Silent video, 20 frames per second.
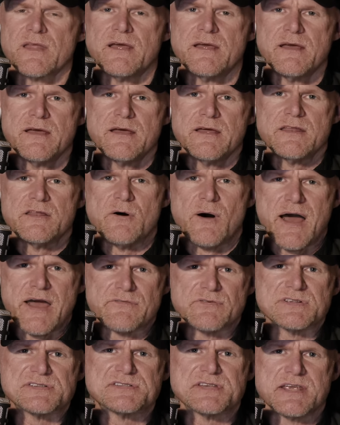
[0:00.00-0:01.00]
No, I haven't
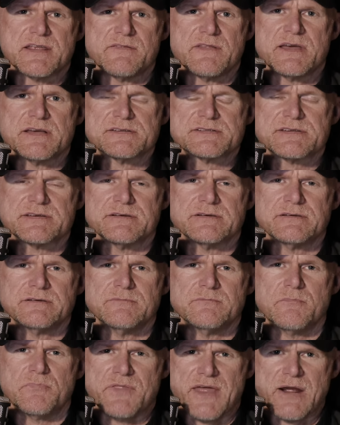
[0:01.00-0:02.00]
seen this,
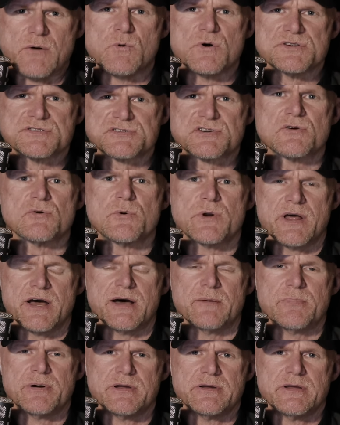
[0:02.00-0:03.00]
but they will screw it up.
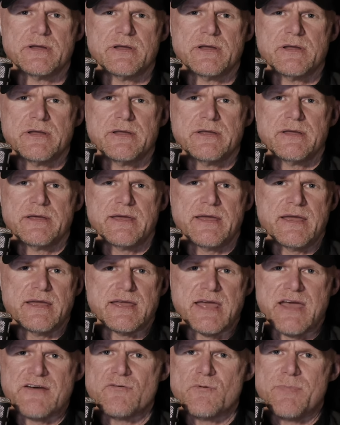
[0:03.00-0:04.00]
He
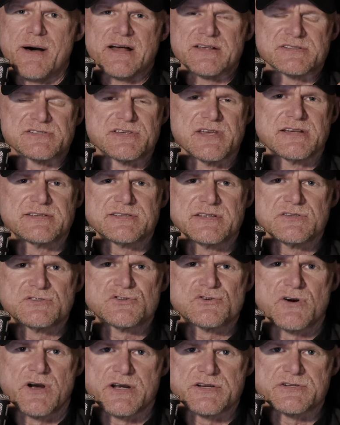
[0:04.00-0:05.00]
gave about six
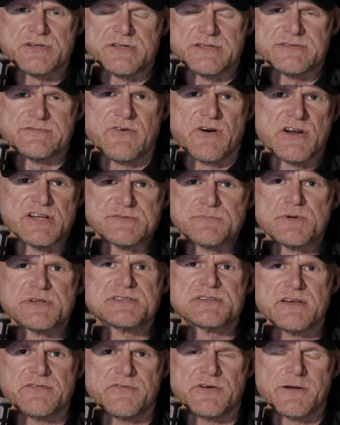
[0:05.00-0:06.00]
instructions, very
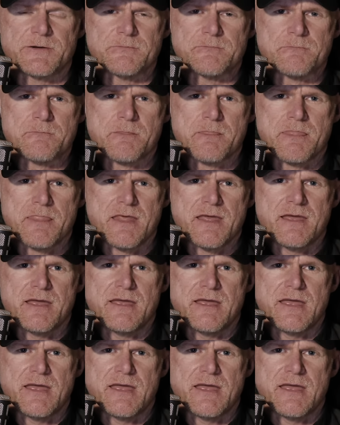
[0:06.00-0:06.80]
specific, and